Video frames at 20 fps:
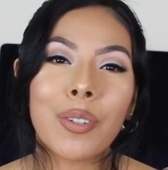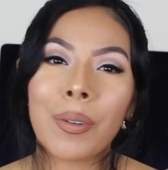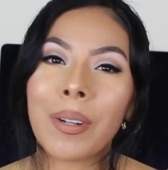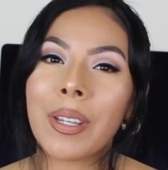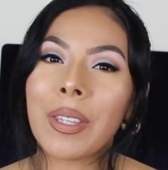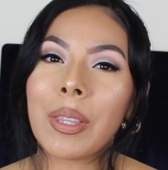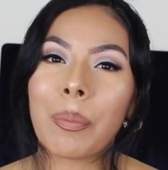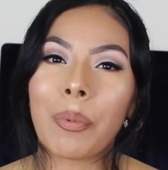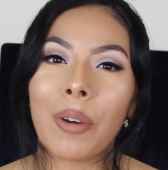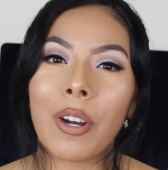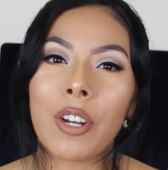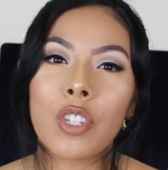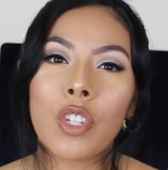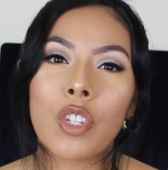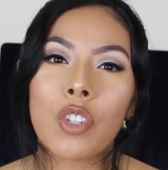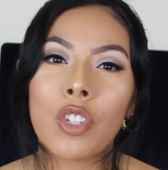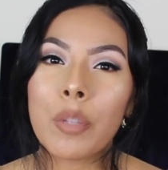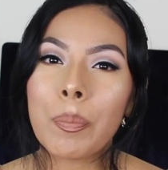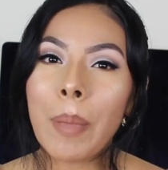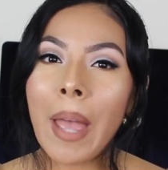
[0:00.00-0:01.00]
Don't get the
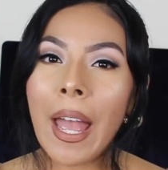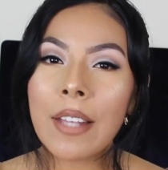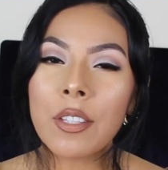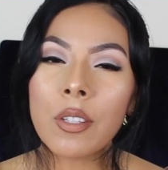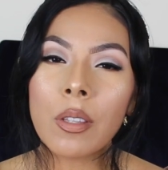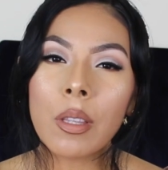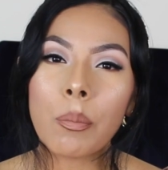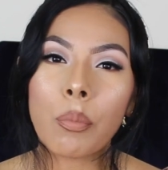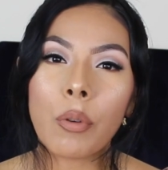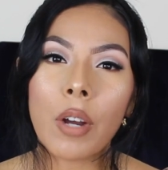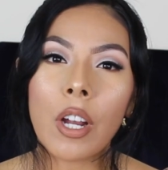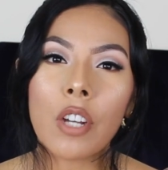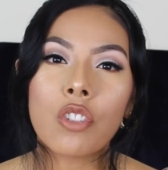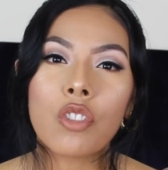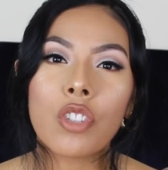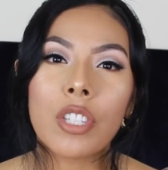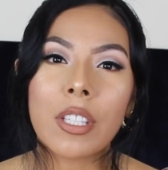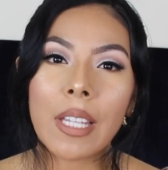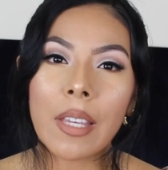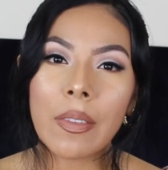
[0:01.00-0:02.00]
brush. Just pass on the
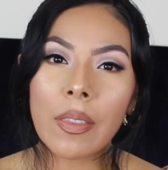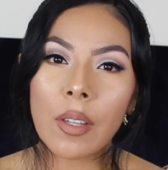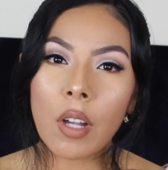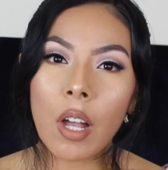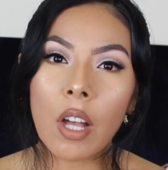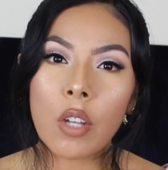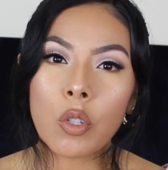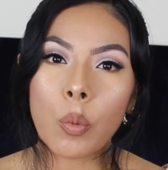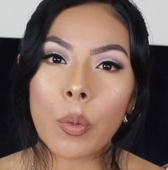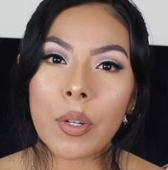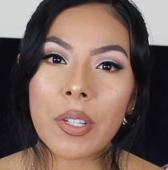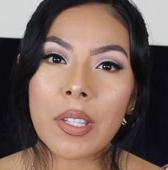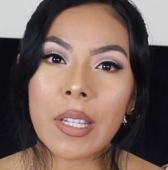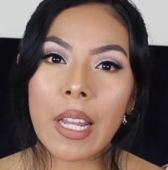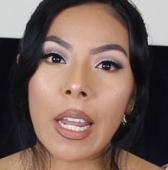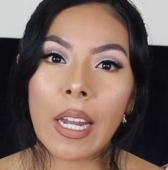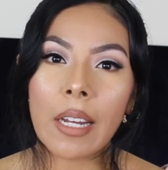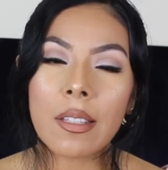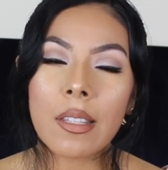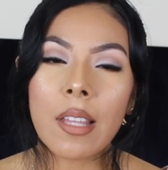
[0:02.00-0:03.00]
brush, just get the contour
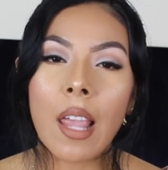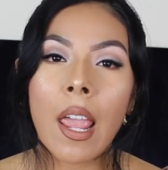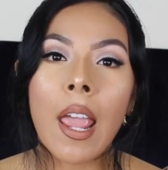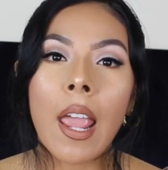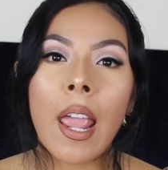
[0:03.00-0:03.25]
sticks